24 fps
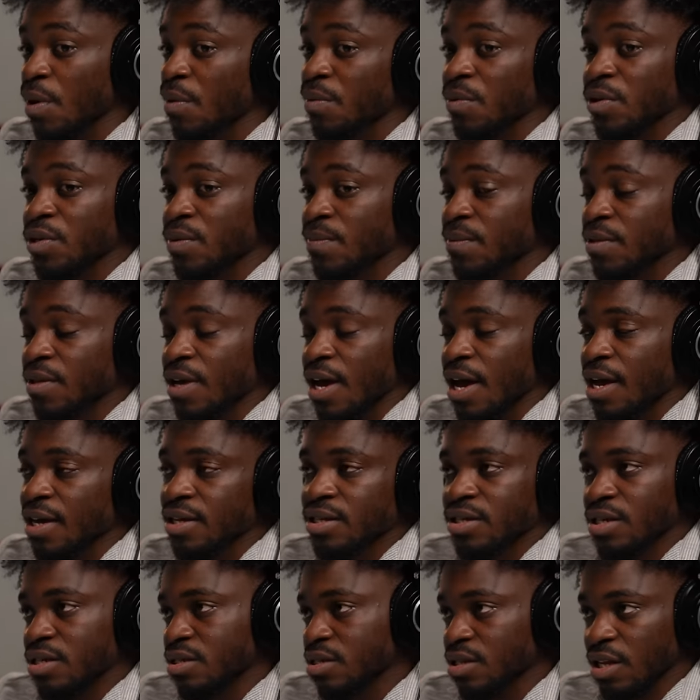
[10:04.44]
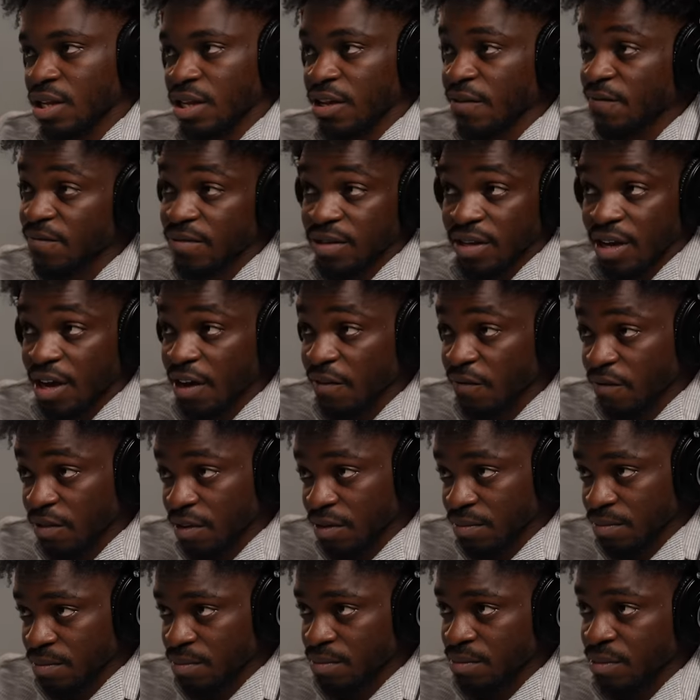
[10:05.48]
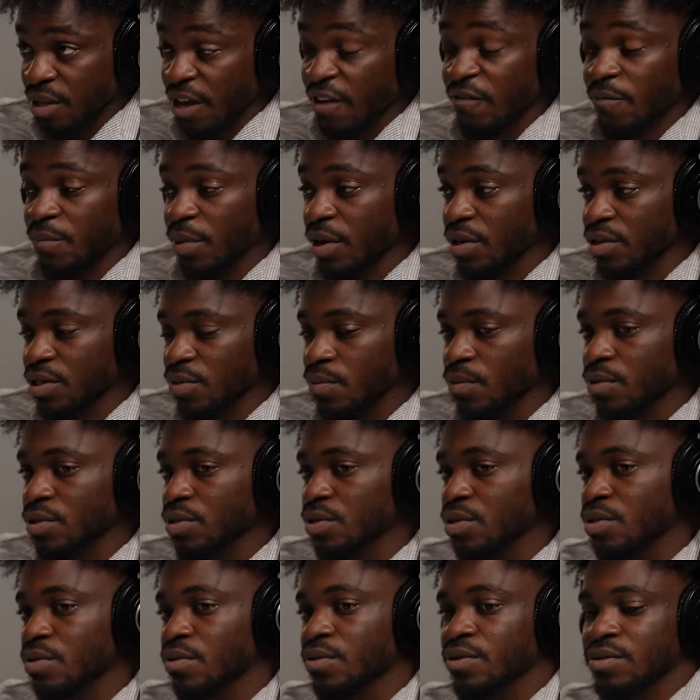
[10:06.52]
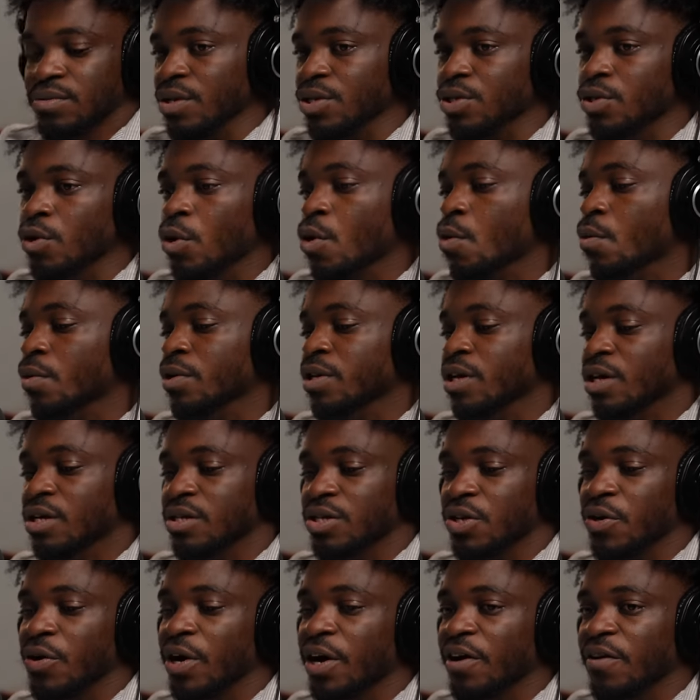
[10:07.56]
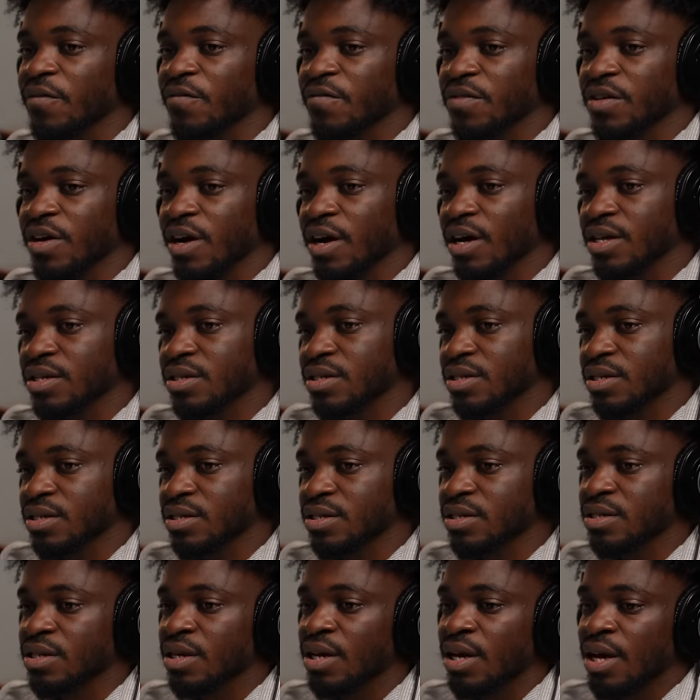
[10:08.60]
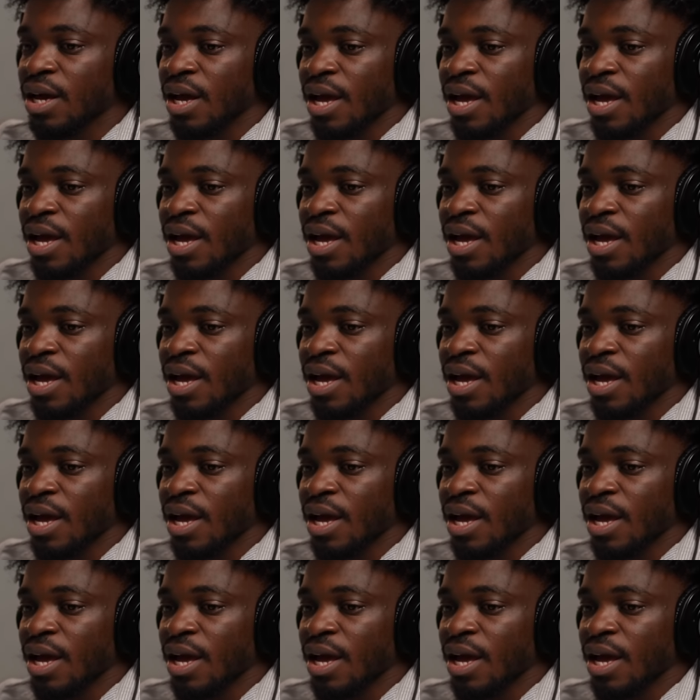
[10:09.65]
Probably going to be the highest selling NFT ever if Banksy wants to do it. So on one hand, you have the artist.